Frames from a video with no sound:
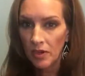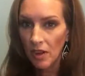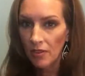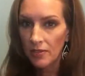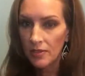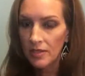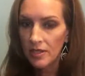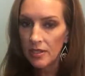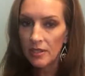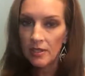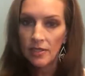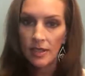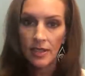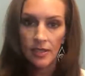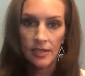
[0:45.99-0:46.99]

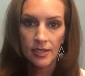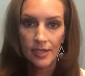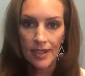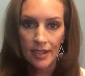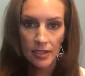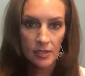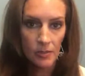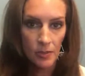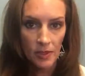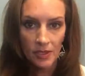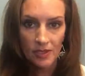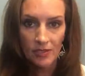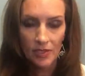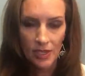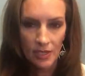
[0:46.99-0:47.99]
offices like
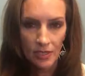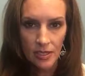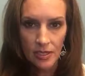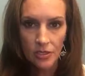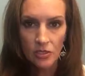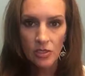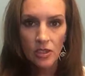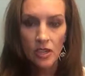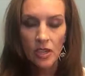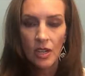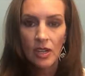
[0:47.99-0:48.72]
Aspen, Advantage,